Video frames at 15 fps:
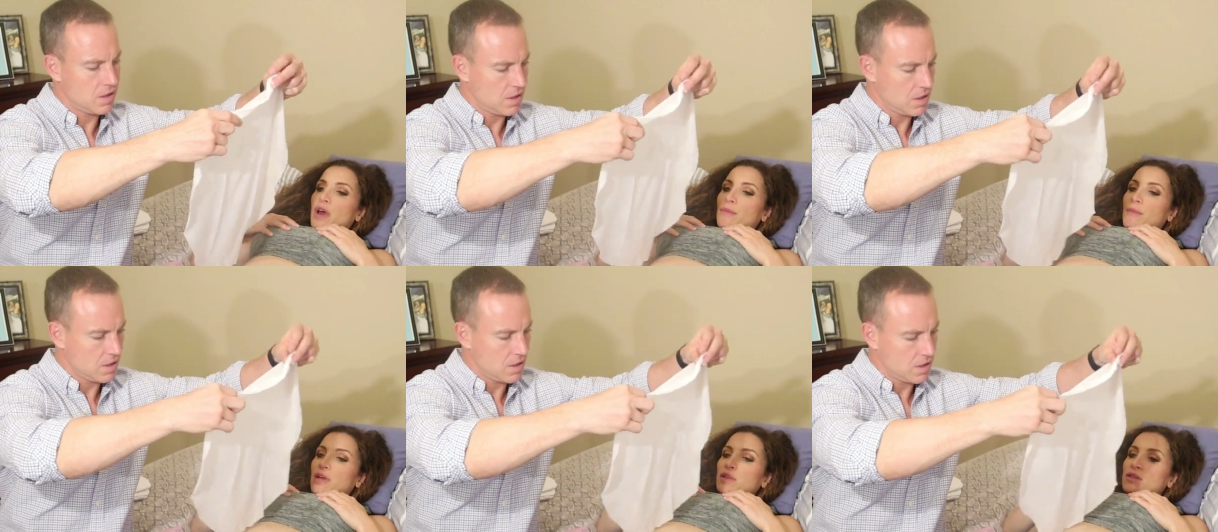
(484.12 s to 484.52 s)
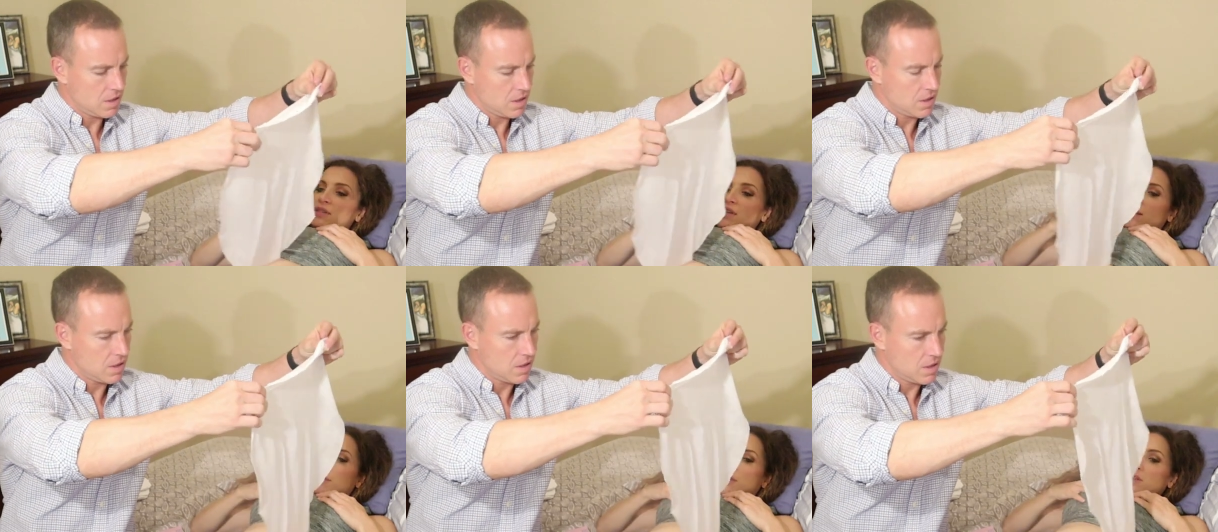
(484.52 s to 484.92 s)
Speaker 1: nine months,
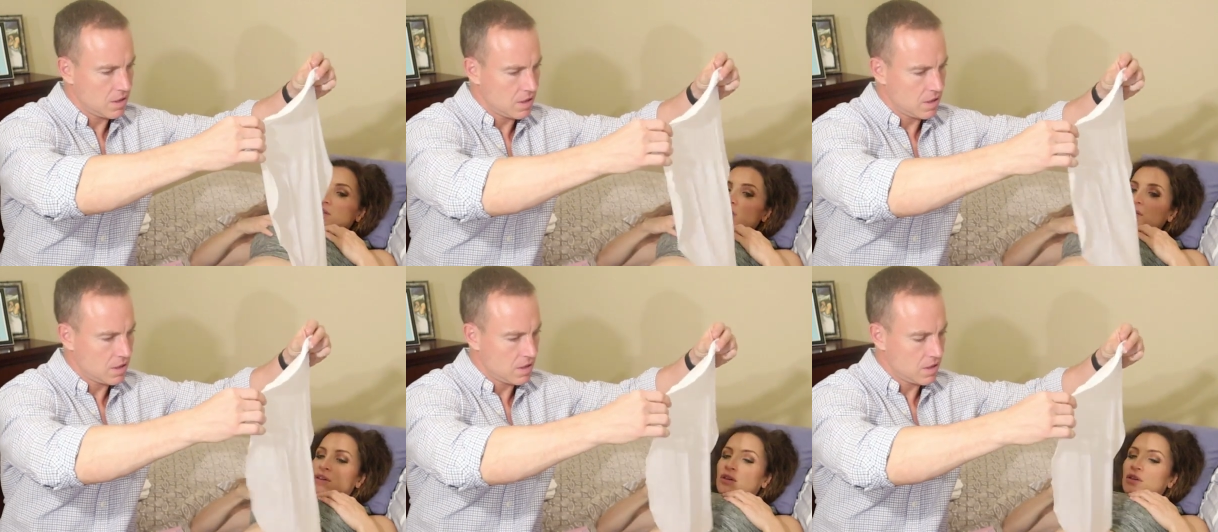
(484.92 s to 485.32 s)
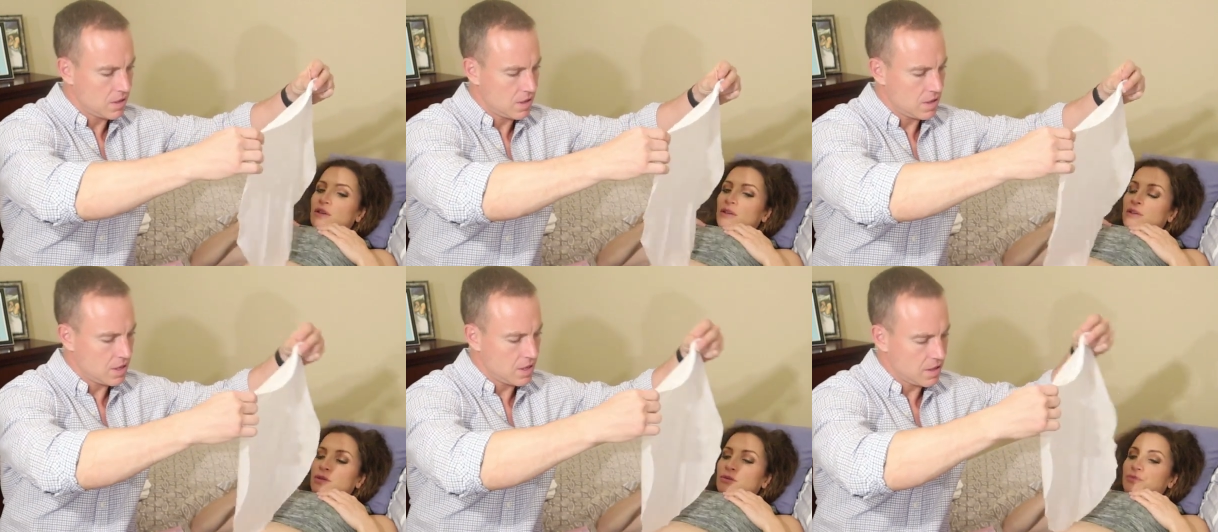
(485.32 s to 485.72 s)
10 months.
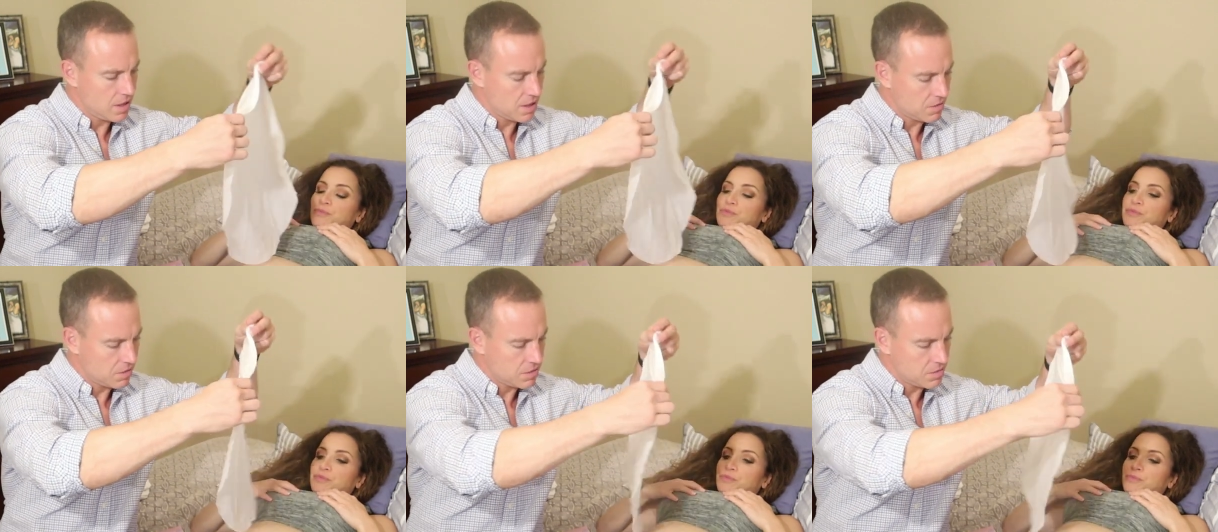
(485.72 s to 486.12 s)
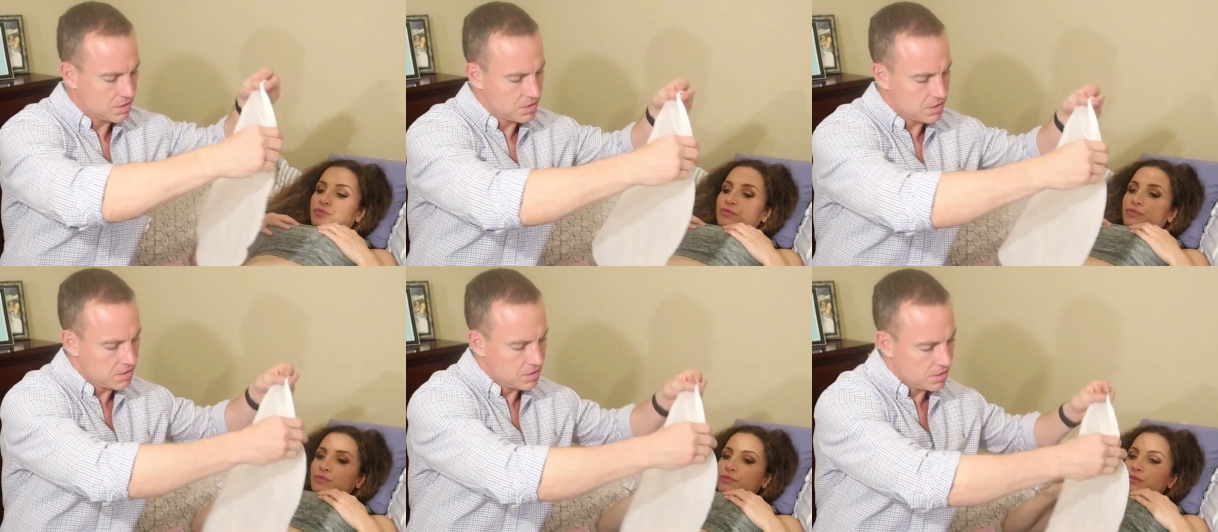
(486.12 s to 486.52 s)
Speaker 2: I think we're
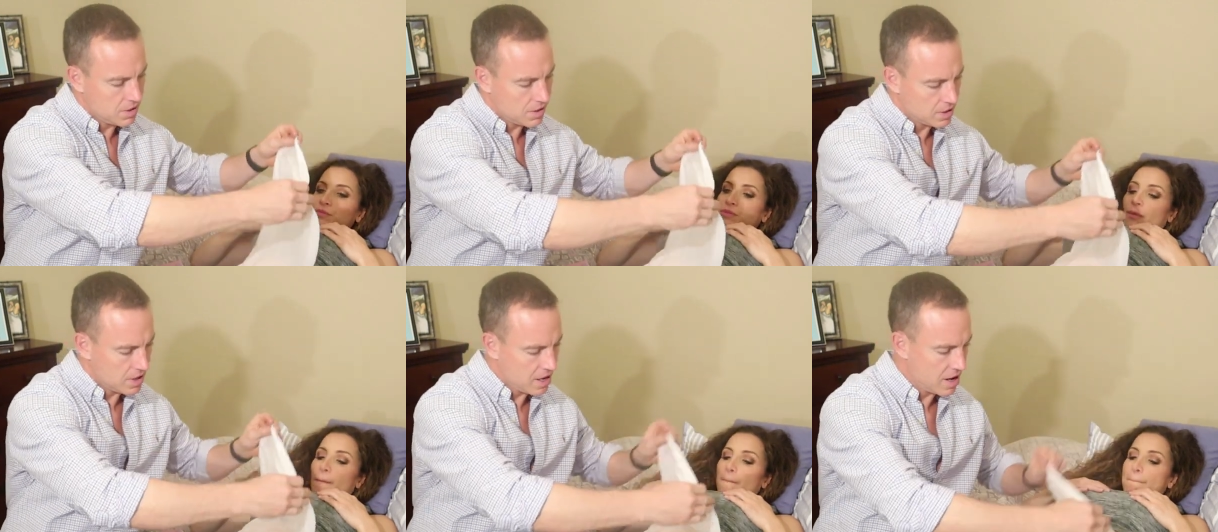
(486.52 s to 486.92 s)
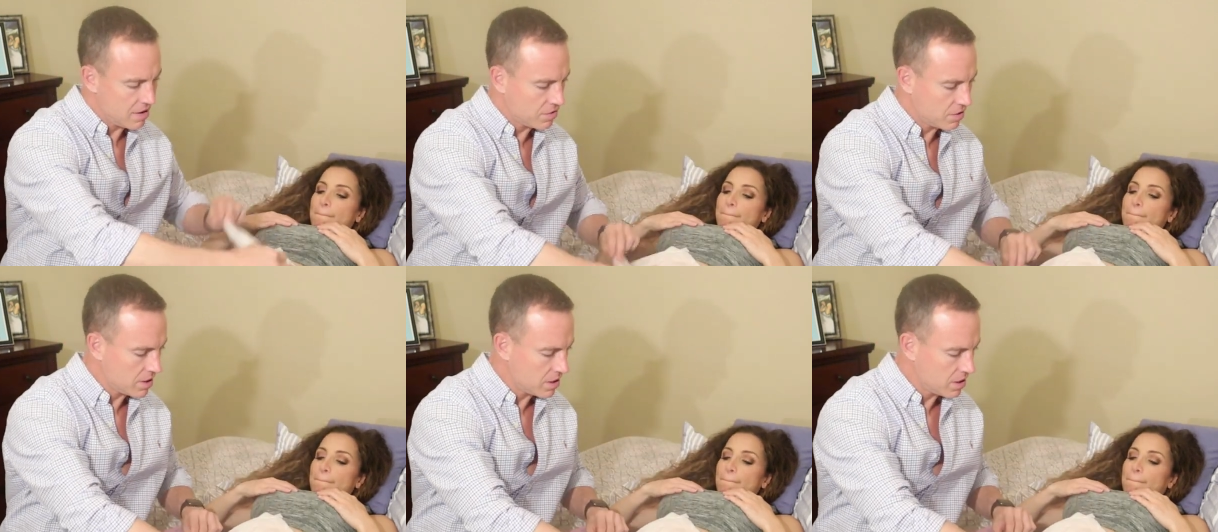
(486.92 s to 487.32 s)
supposed to do like the
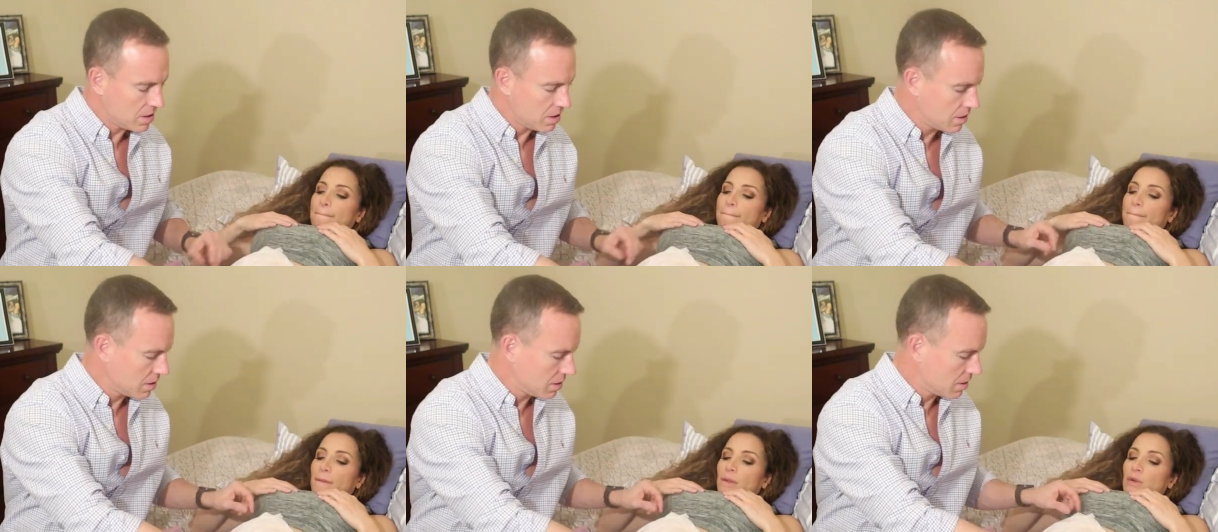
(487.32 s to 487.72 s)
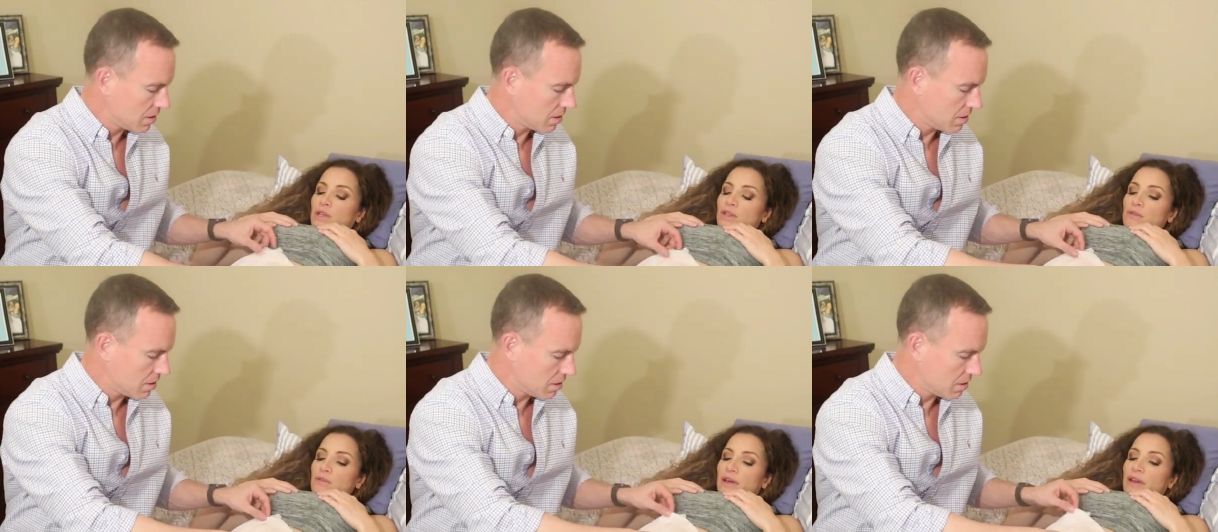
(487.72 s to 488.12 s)
halfway.
Speaker 1: We
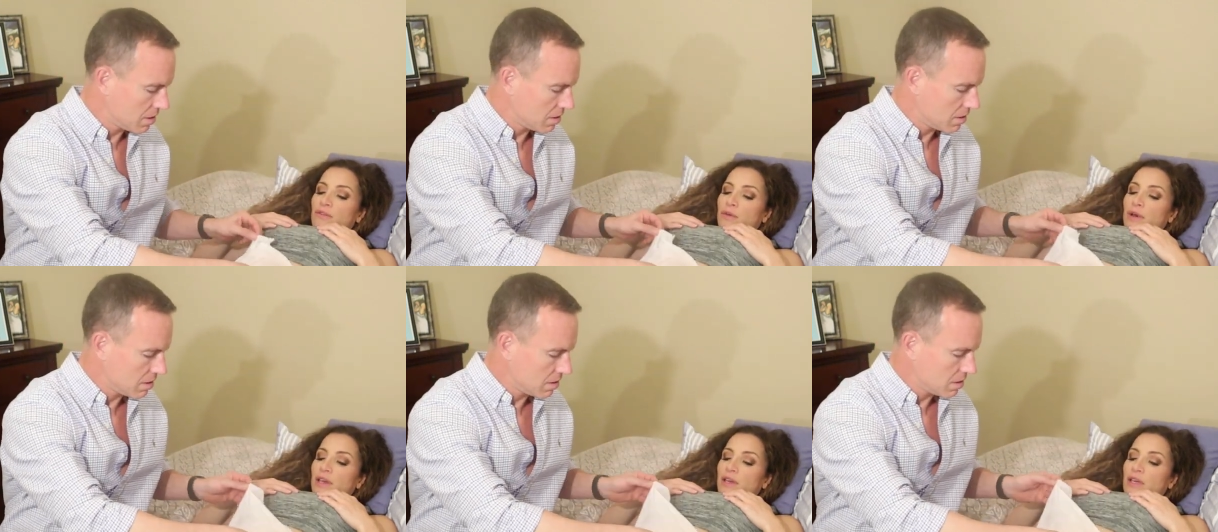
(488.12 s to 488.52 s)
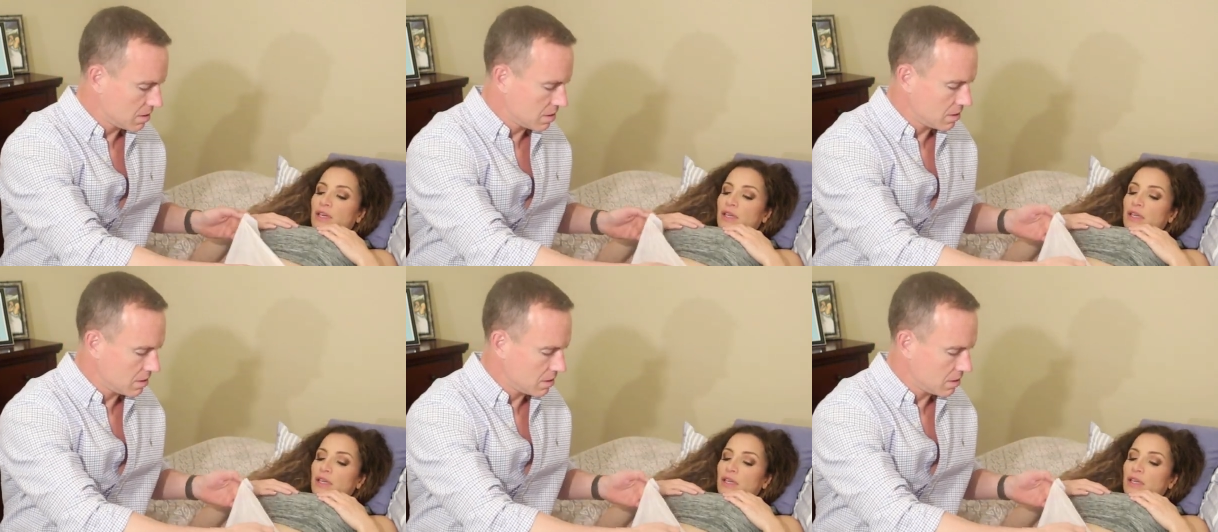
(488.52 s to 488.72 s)
could do the halfway.